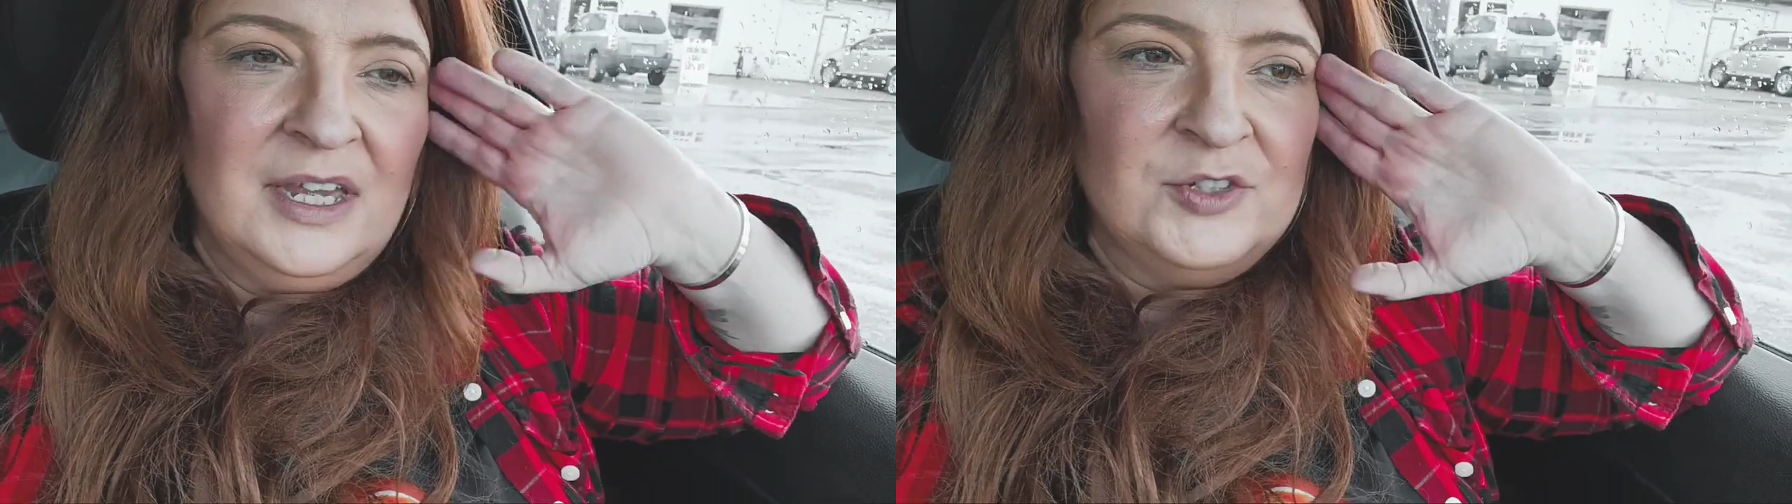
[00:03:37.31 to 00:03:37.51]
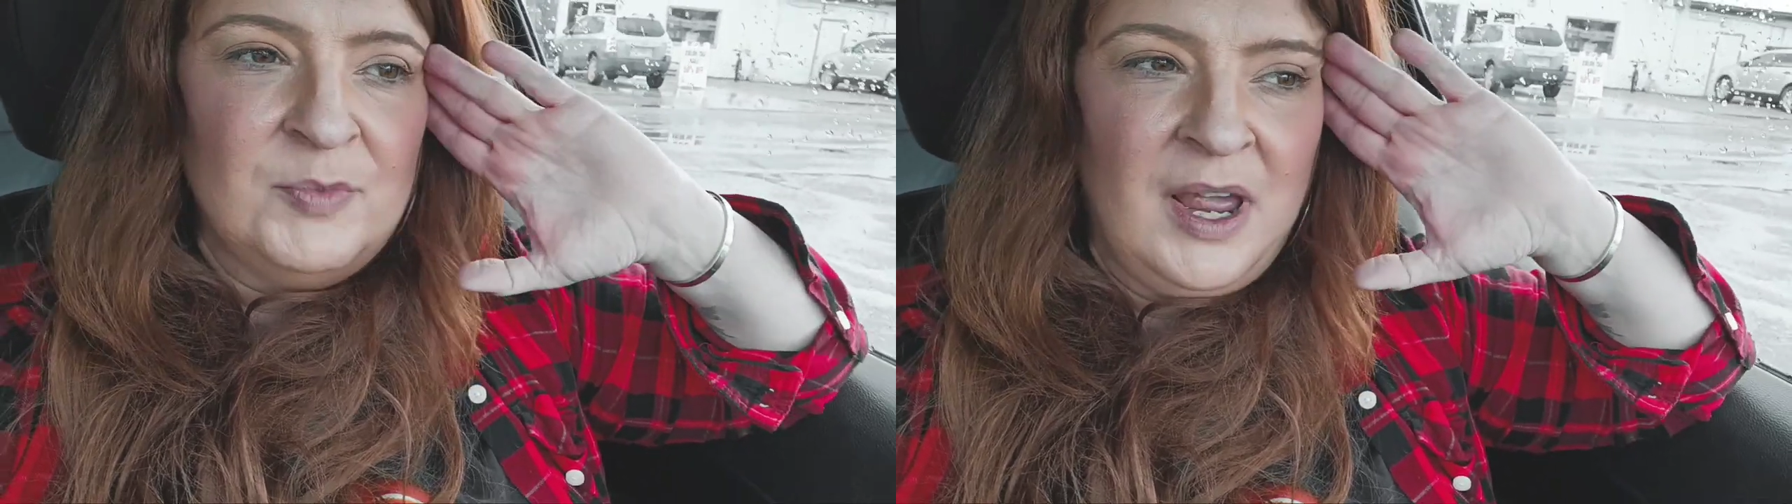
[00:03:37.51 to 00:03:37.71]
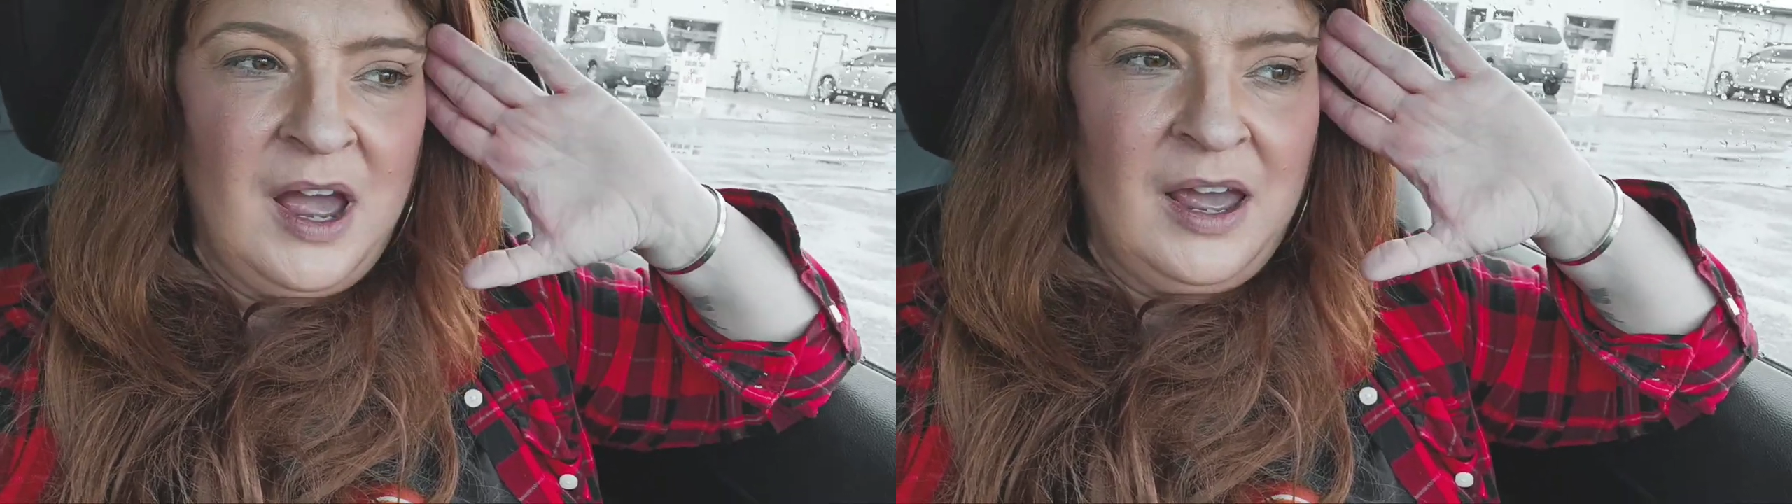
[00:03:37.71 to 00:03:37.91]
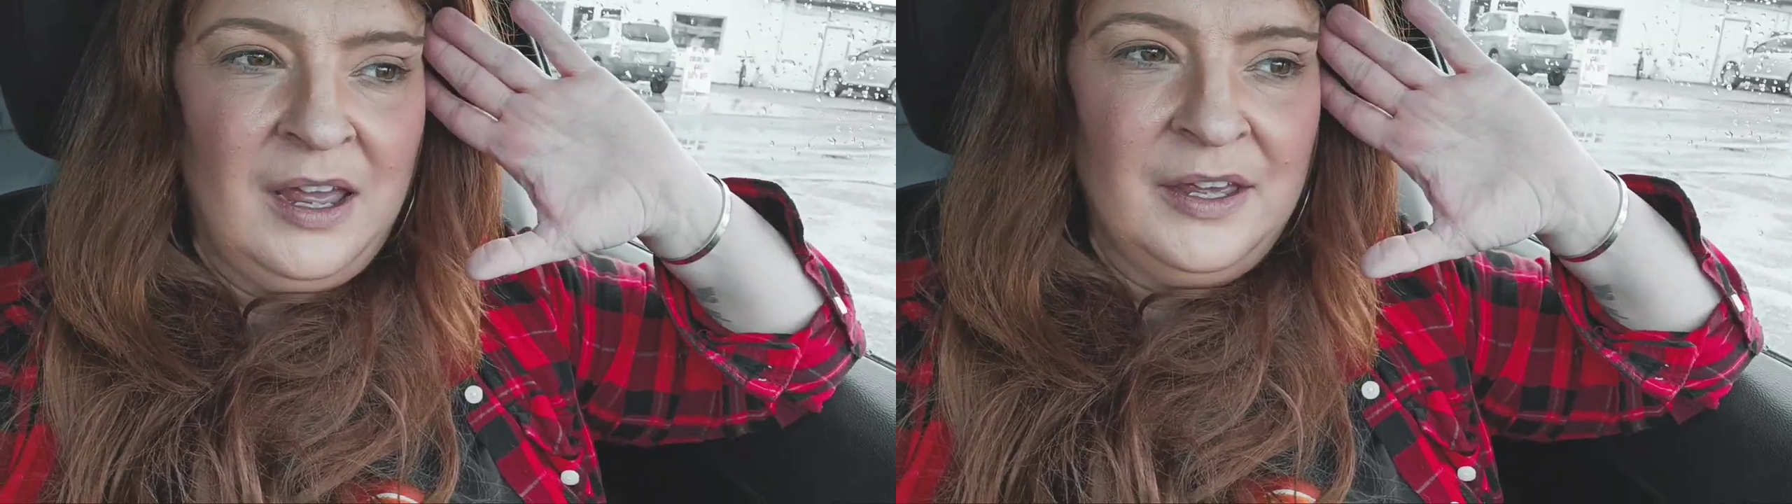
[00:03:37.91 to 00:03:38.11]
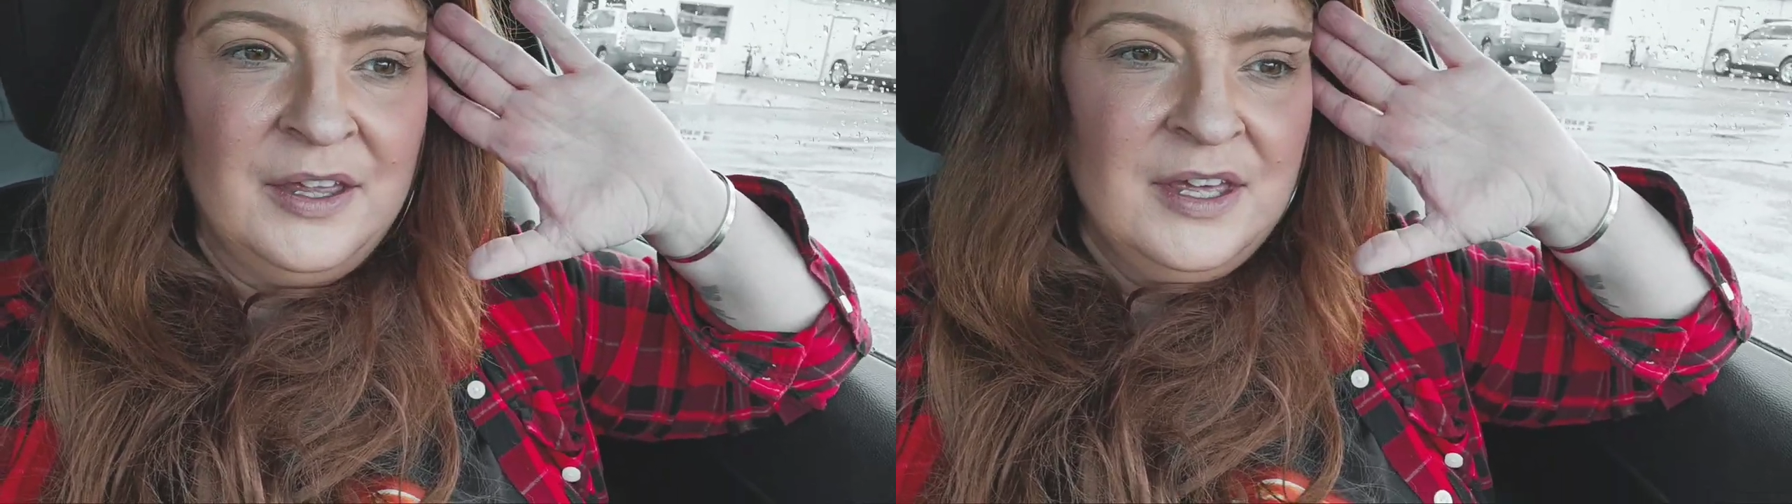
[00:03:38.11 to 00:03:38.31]
catch my
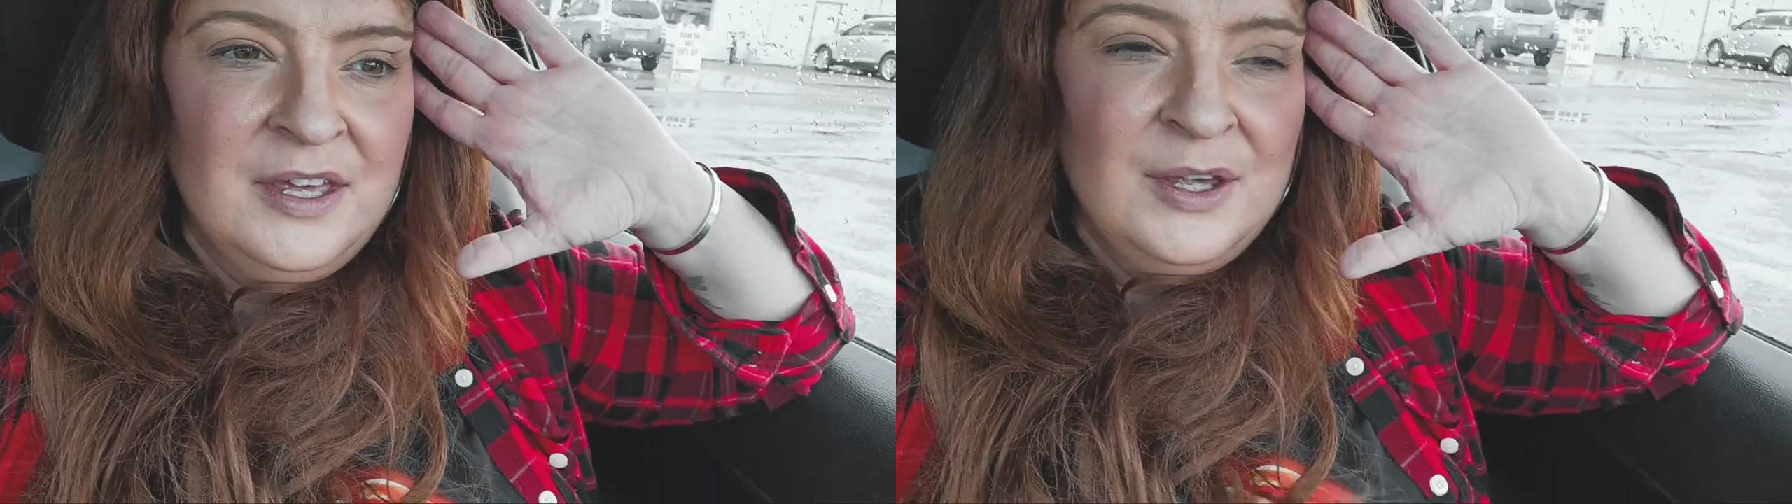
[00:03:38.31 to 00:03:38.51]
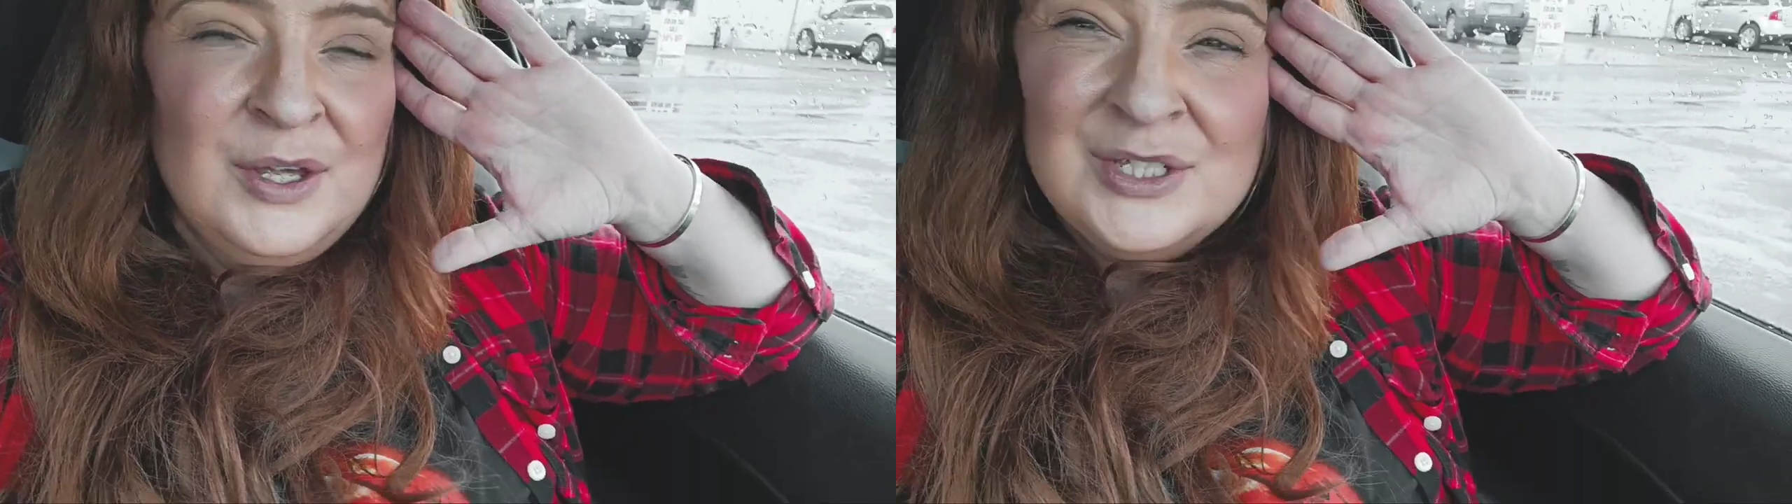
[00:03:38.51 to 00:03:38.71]
eye.